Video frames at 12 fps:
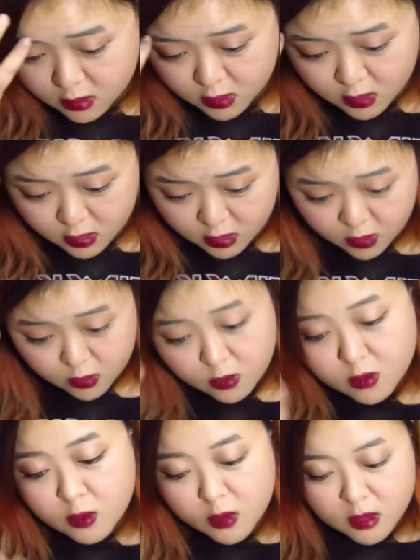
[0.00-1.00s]
two
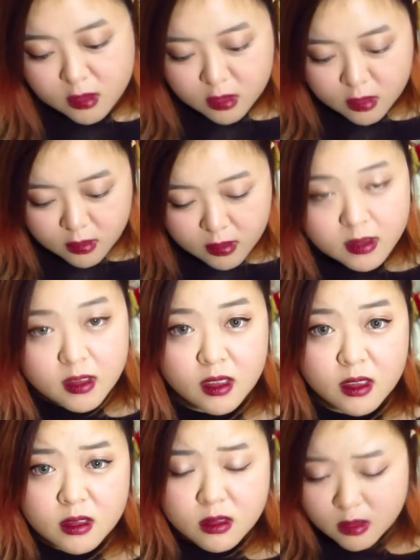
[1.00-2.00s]
questions i
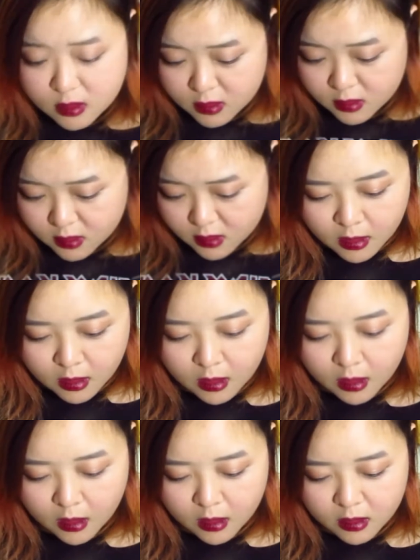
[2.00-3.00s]
guess
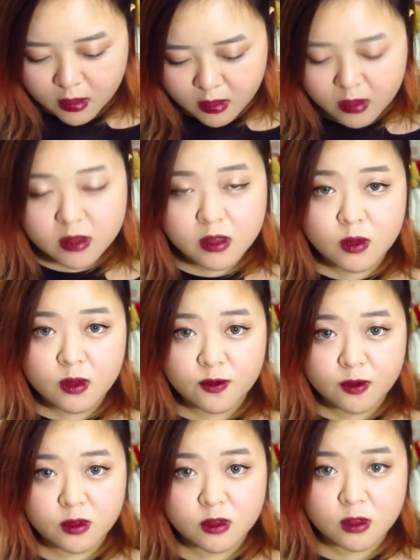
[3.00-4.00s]
uh, so the
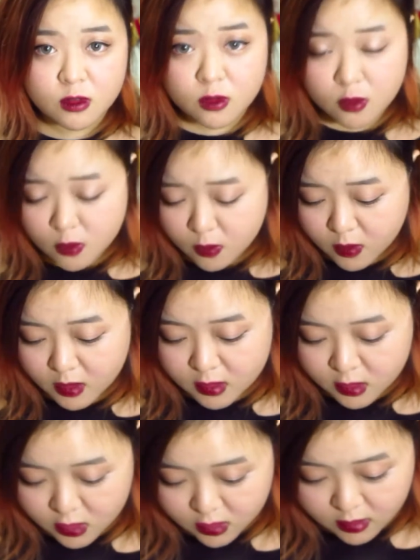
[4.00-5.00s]
first two
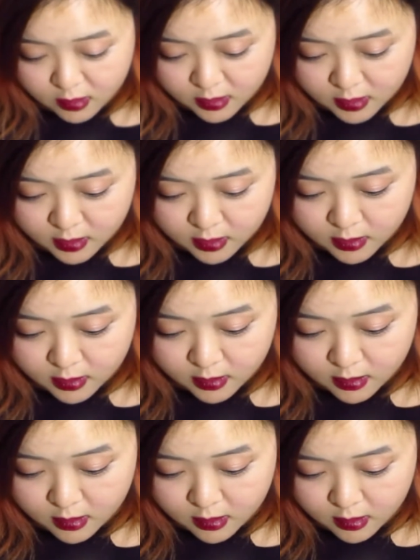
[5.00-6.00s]
questions.
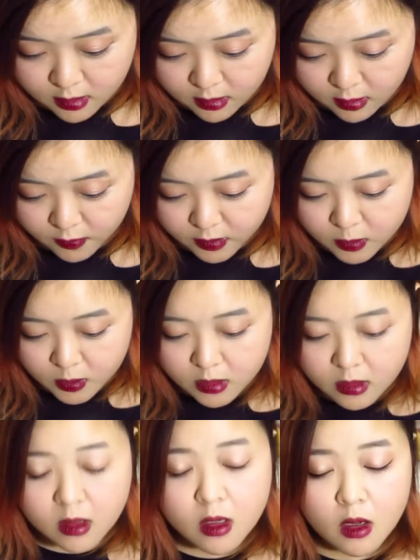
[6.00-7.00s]
The first
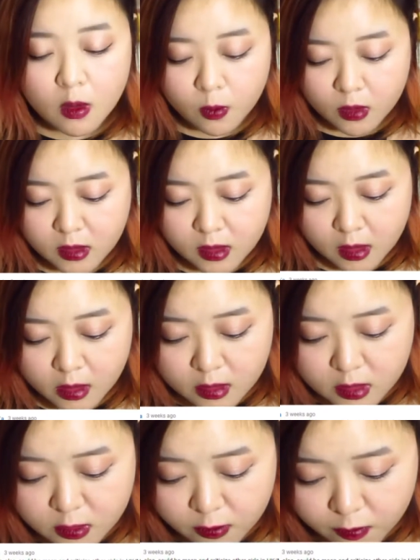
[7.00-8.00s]
one, what
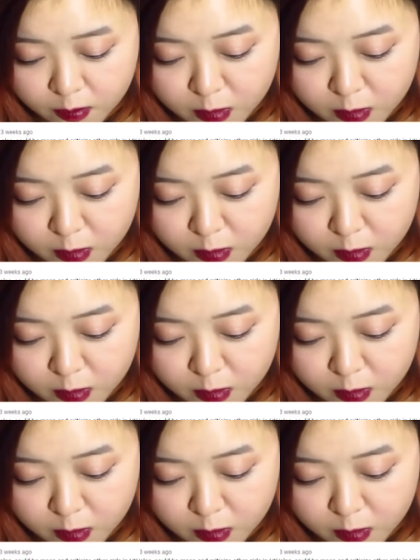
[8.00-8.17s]
kind of